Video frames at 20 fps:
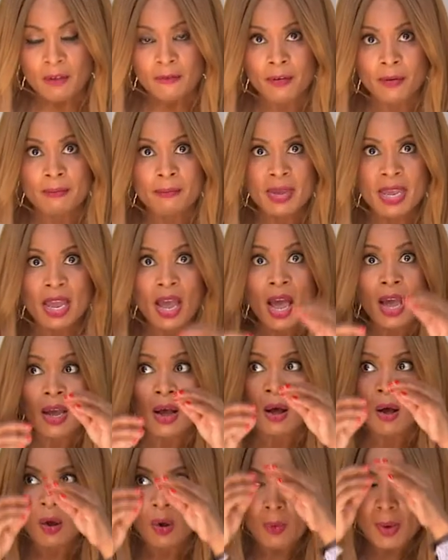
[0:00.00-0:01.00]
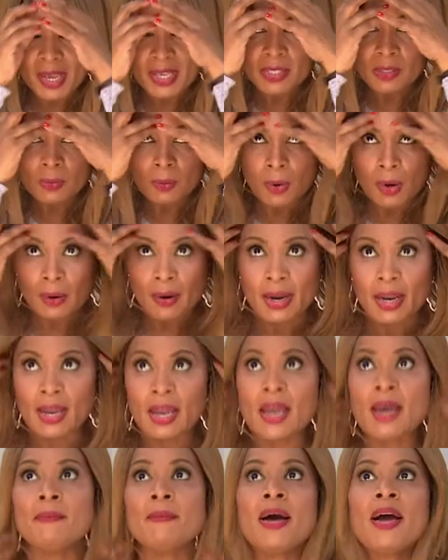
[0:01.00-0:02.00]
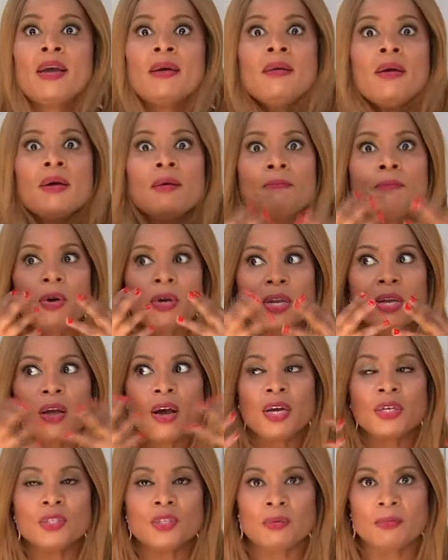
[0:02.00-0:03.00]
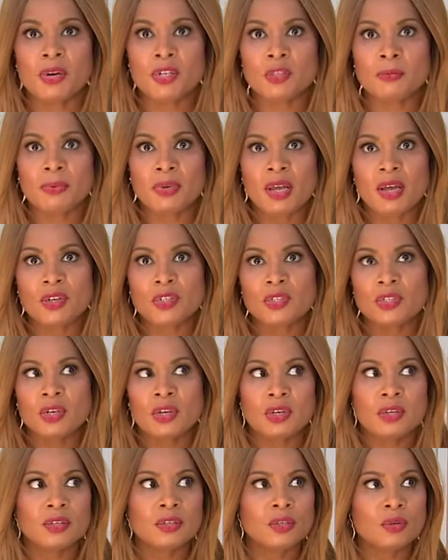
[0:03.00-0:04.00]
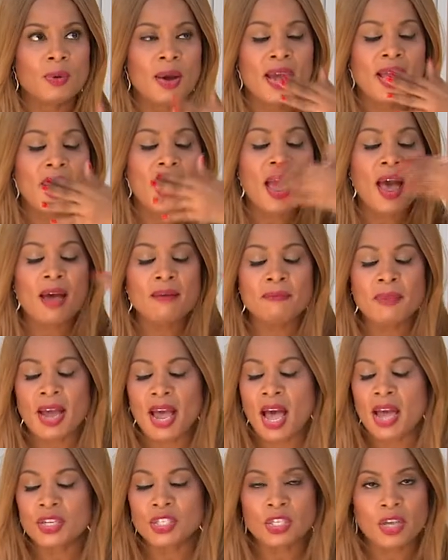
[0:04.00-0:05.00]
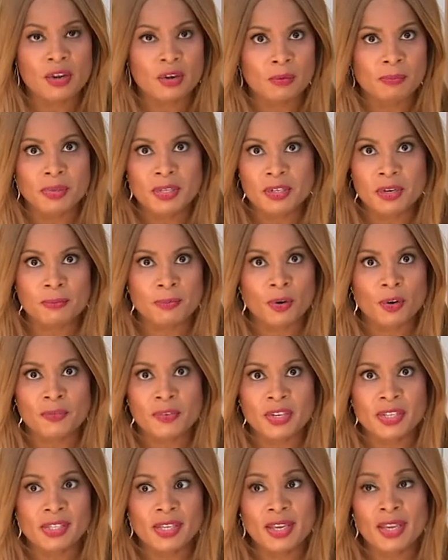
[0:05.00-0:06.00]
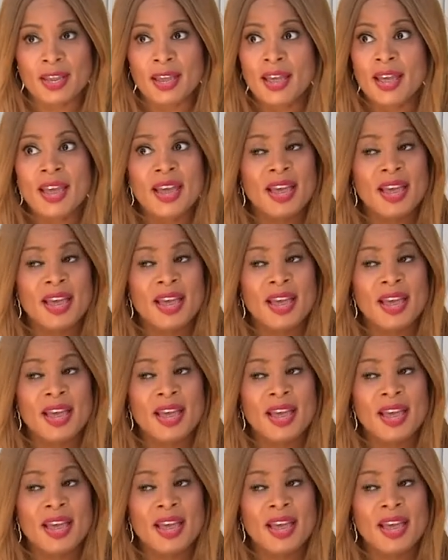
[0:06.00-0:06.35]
For me, I always worry, am I putting on too much blush? Do I have my eyeshadow blended perfectly?